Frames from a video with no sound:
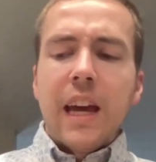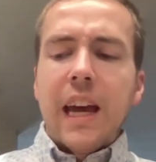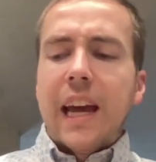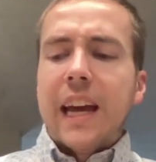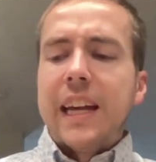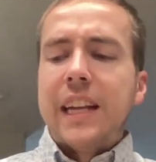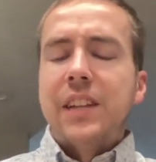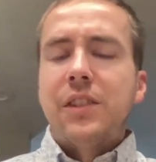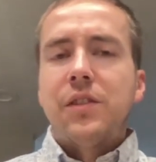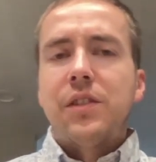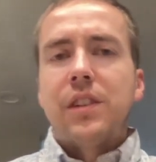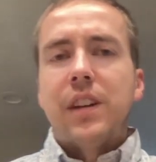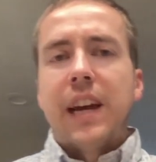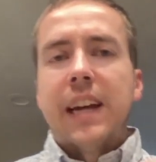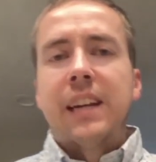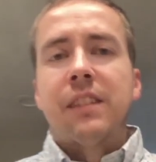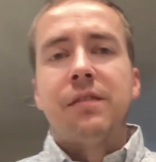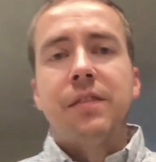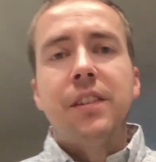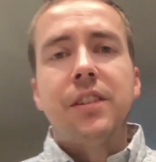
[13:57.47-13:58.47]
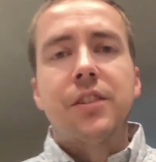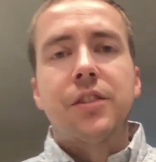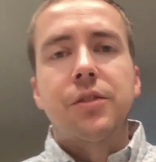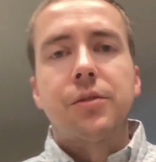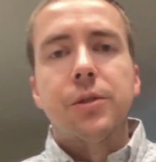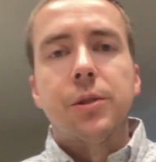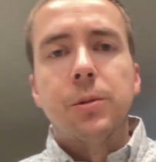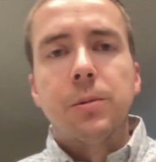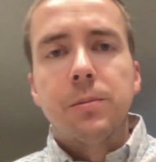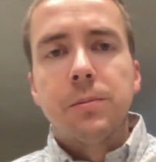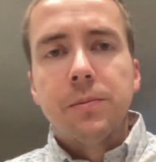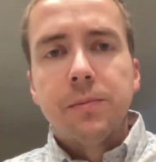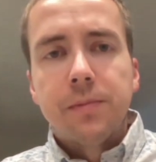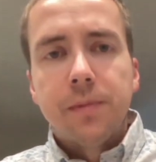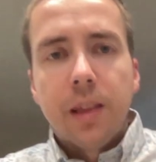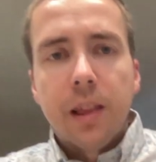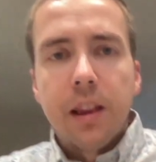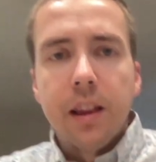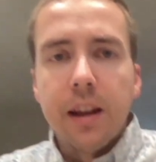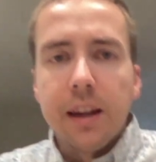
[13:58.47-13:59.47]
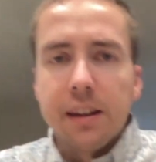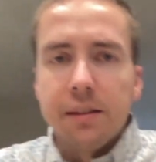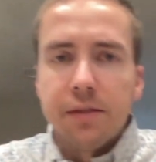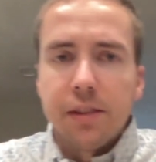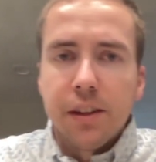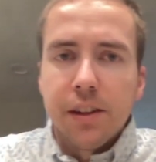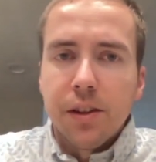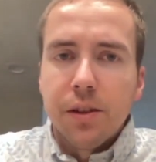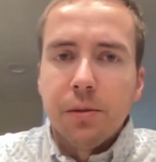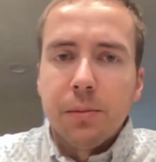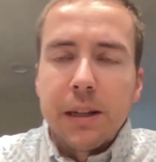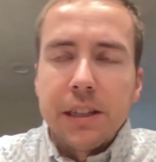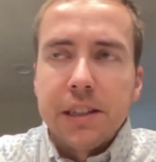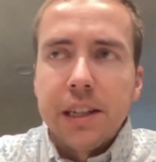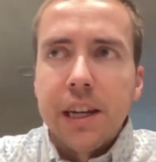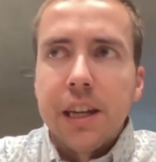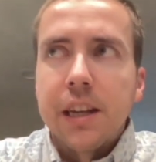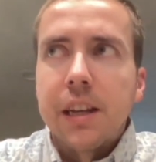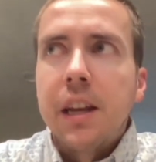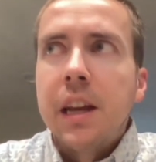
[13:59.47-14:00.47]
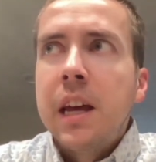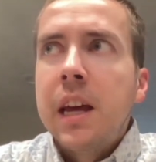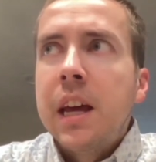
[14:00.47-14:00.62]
and I can feel the screw. I can feel it through my skin,